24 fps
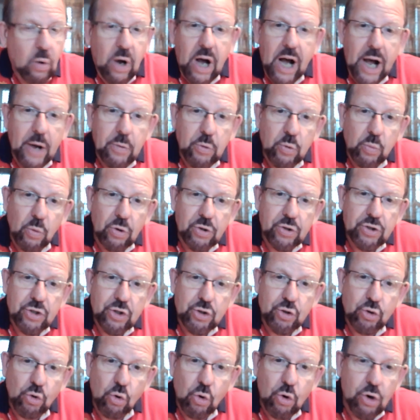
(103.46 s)
I would want to
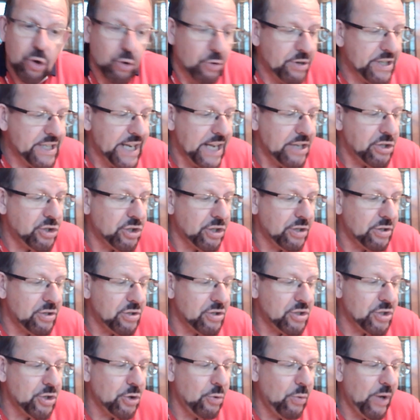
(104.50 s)
draw your attention
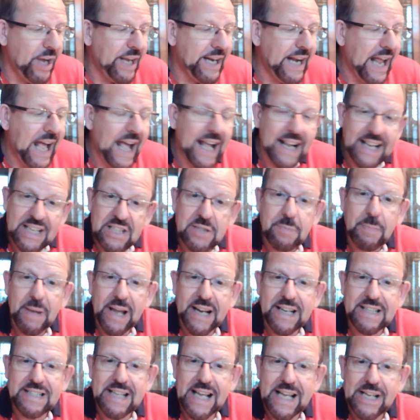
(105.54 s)
to an
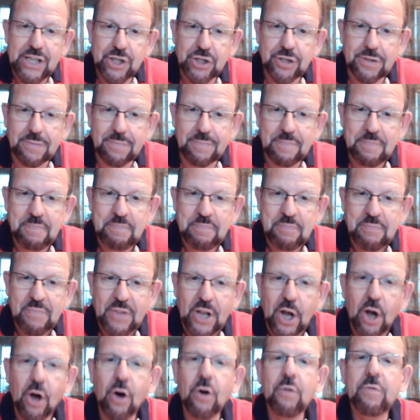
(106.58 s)
expectation
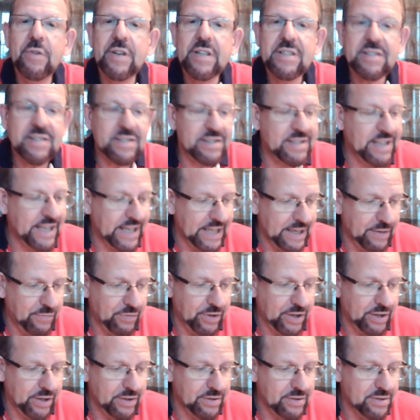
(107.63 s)
of
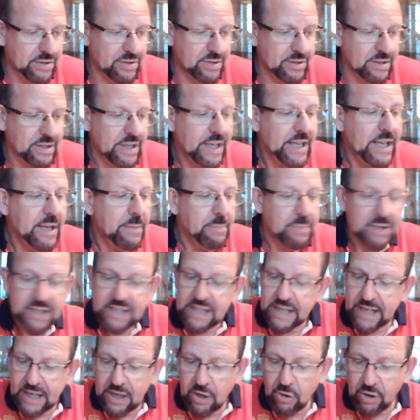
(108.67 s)
significance,
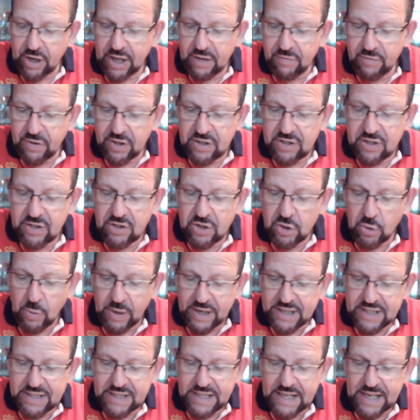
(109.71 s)
particularly looking at verses
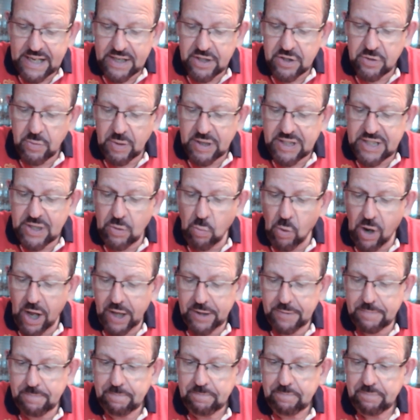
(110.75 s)
20 and
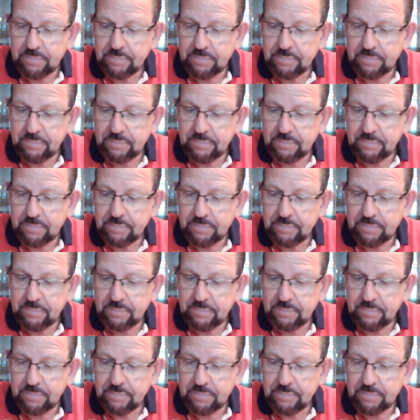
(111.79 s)
21.